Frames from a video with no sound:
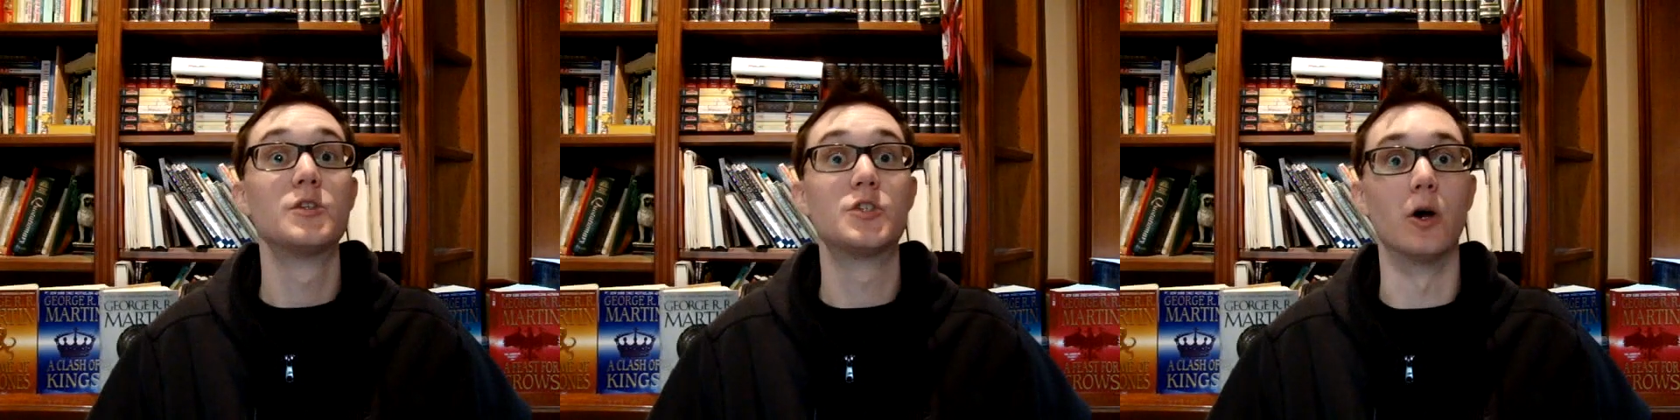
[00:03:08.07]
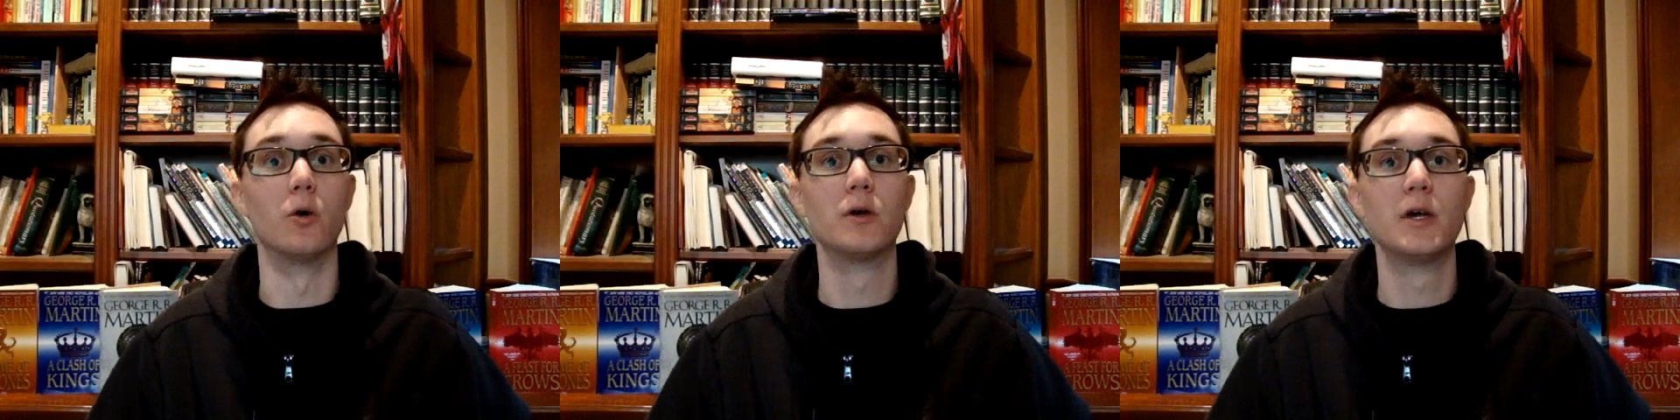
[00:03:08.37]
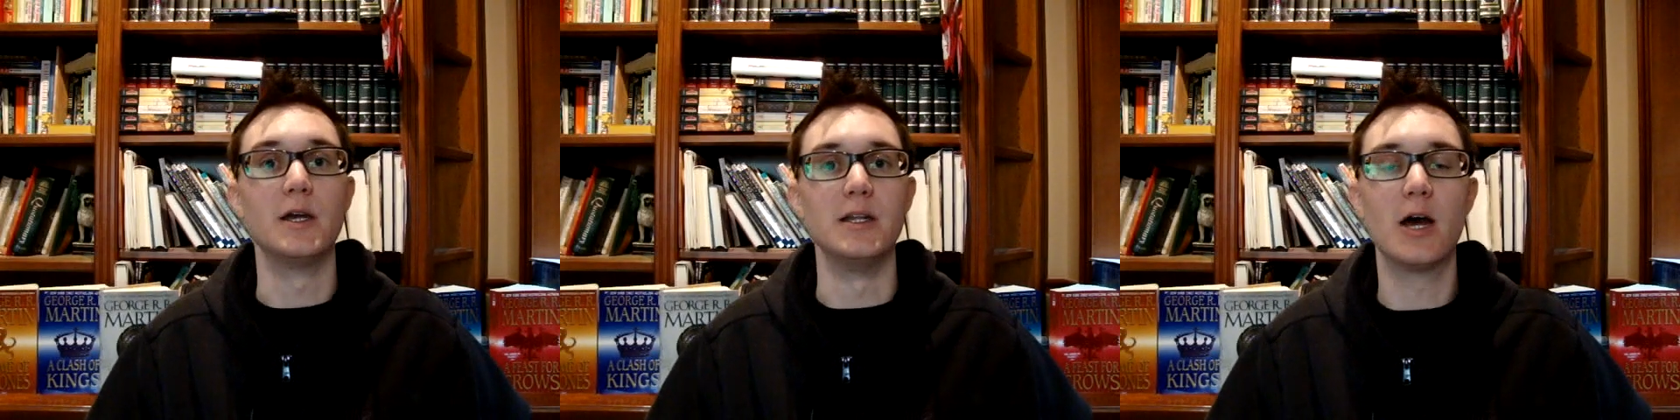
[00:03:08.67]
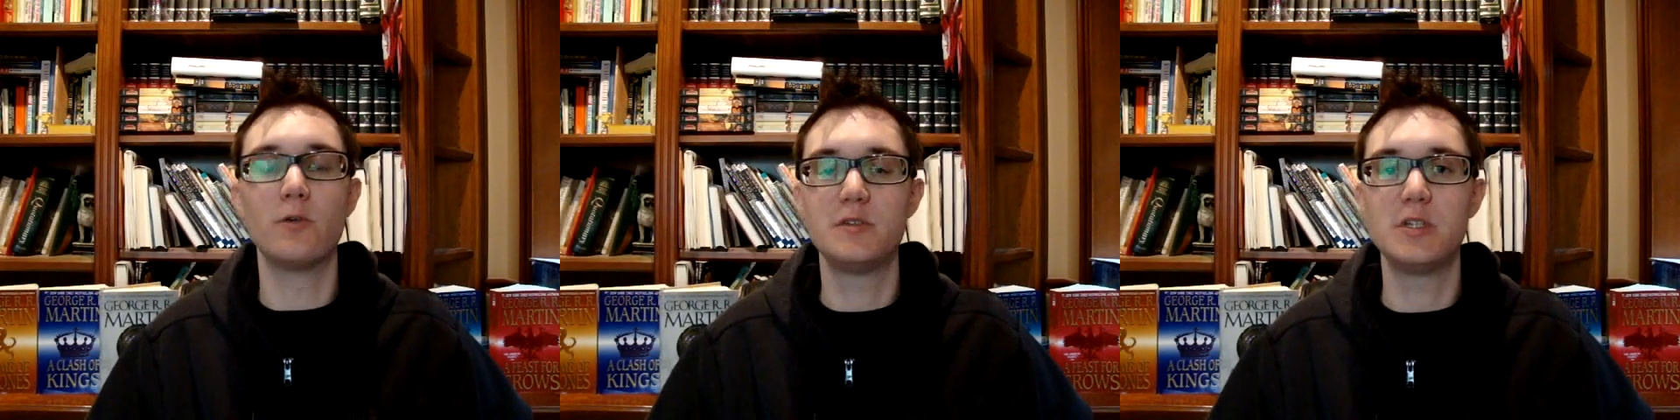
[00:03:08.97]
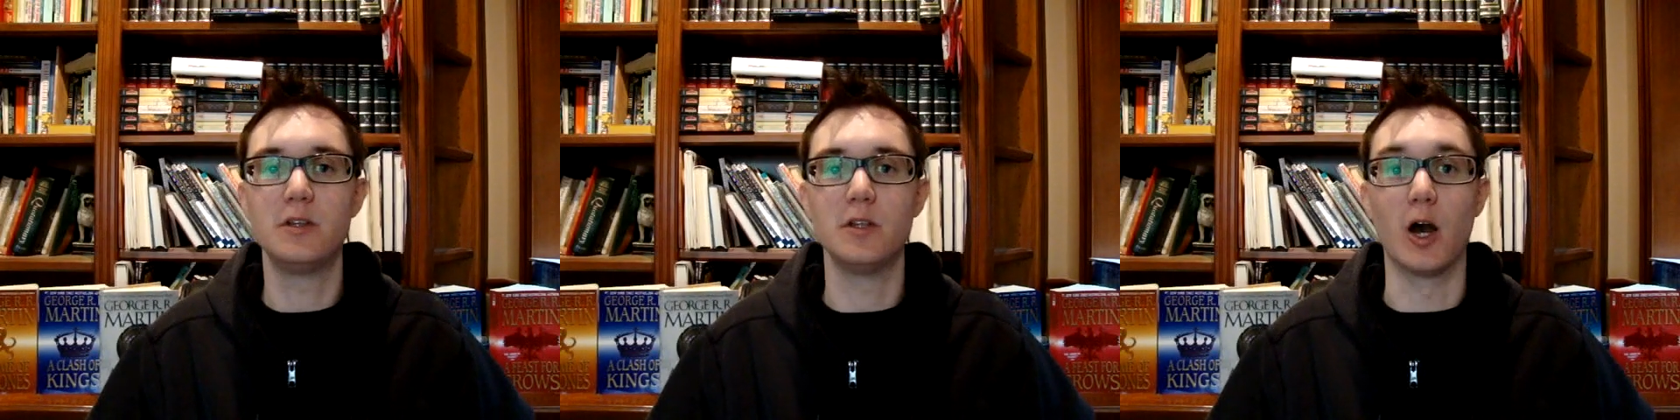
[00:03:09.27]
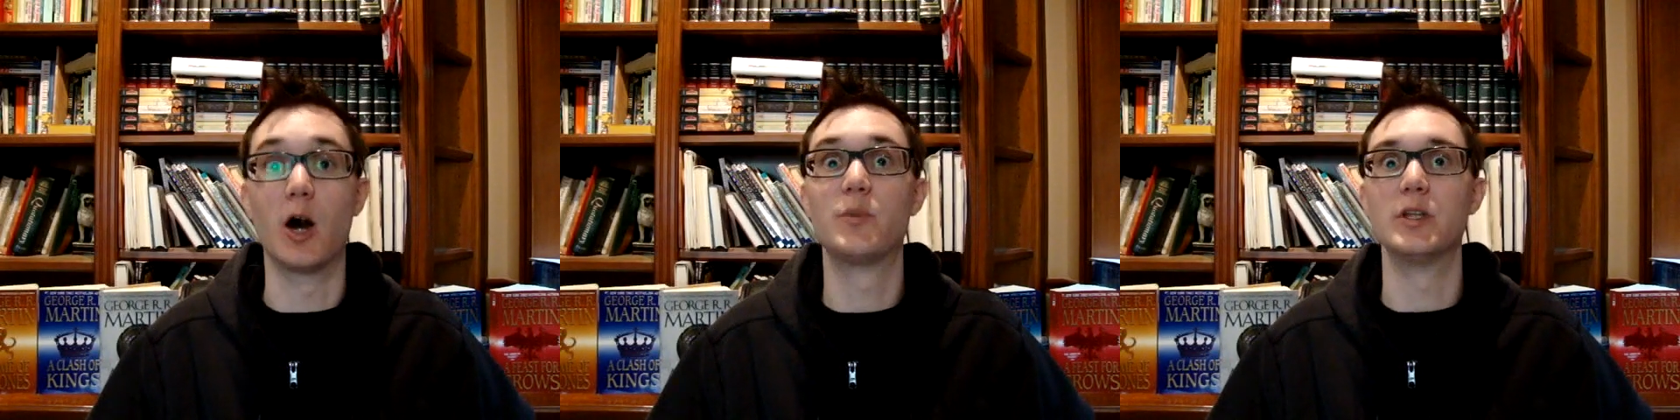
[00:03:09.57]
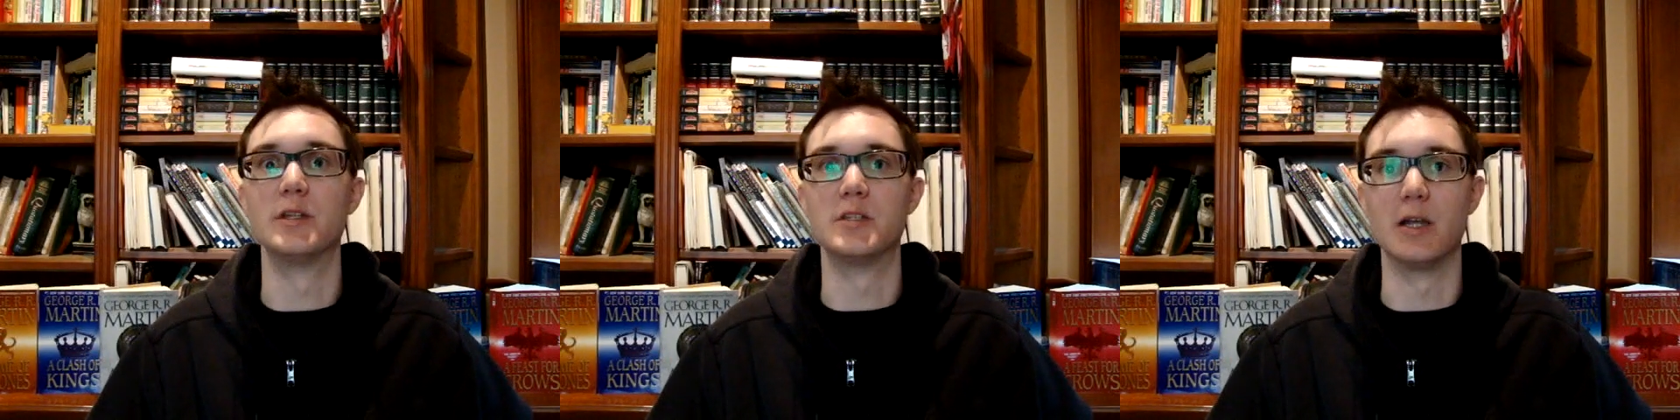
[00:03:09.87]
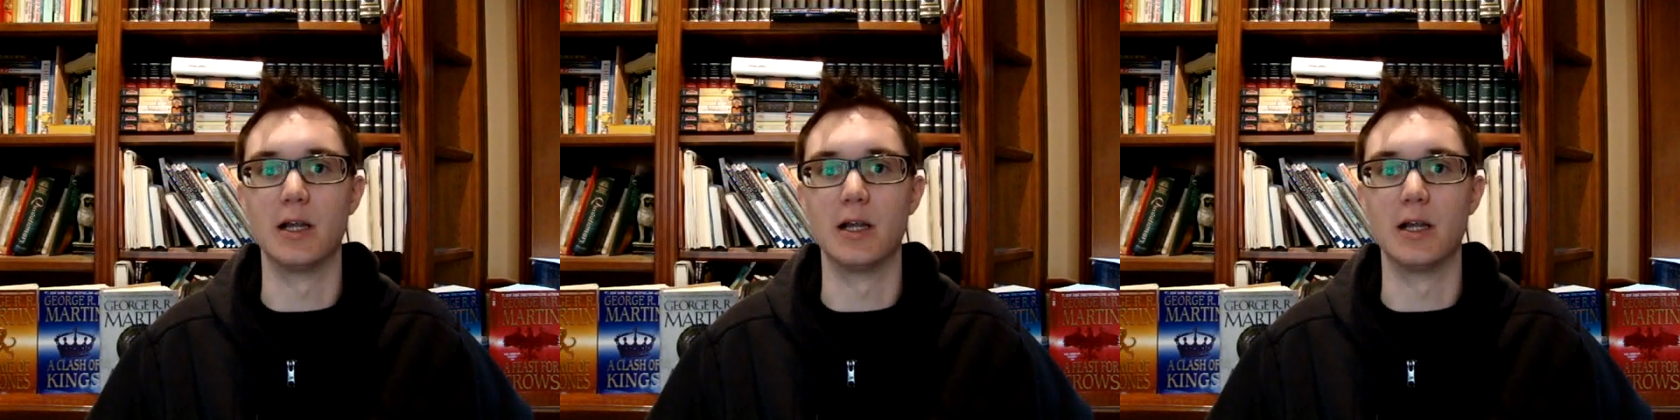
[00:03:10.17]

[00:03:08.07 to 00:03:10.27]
So, now we've seen the opulence and